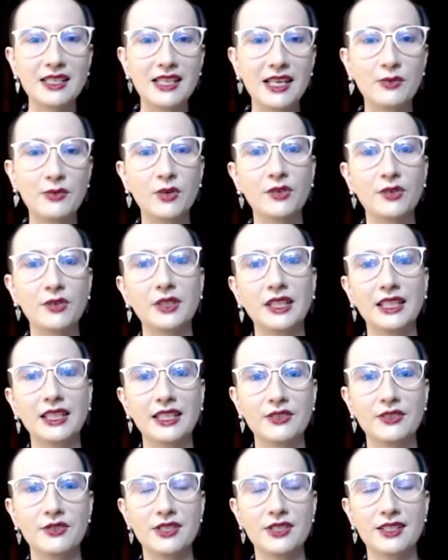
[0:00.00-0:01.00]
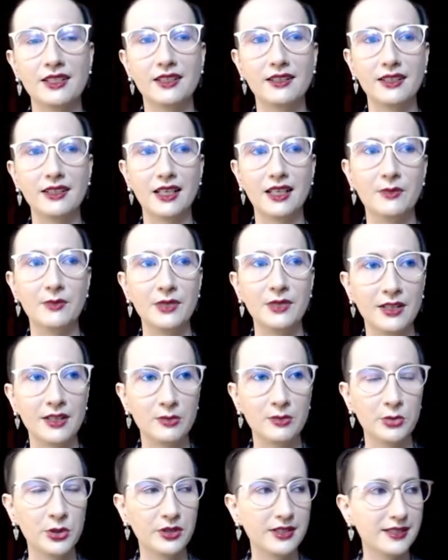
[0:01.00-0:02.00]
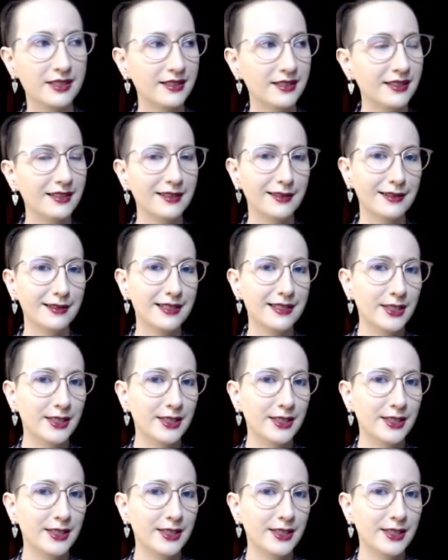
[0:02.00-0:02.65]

they weren't really interested um, in the books. So.